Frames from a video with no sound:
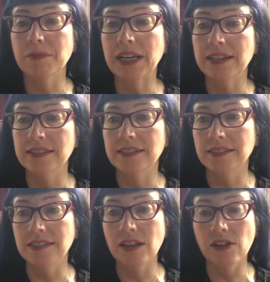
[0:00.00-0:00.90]

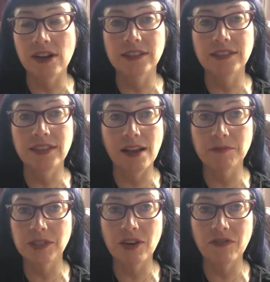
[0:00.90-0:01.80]
because a lot of
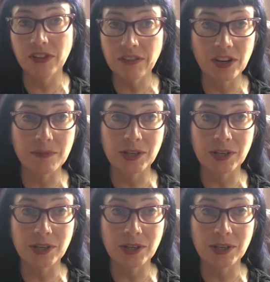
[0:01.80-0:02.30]
times I don't feel very